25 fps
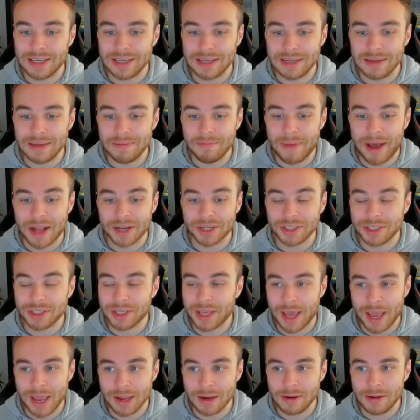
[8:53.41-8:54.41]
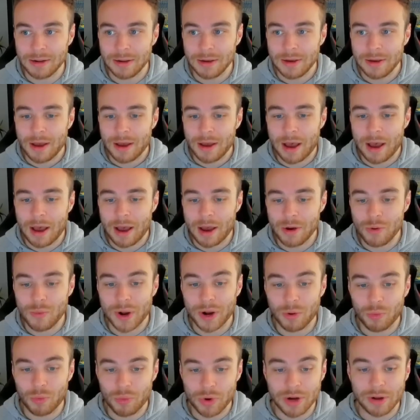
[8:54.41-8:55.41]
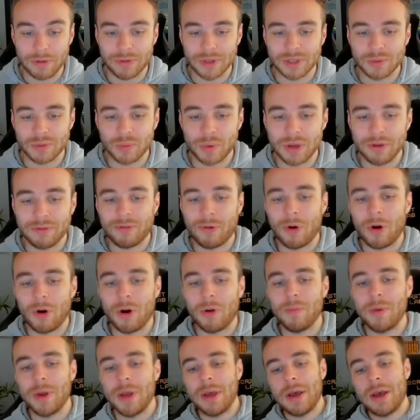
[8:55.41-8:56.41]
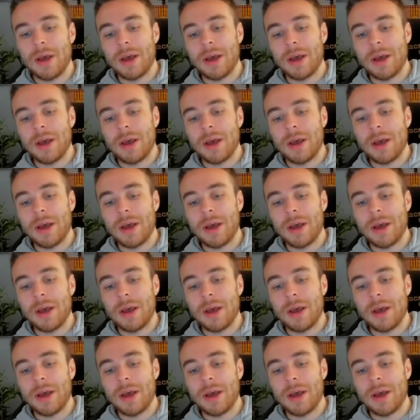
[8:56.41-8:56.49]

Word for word: He matched Kane, who I got rid of this week for him.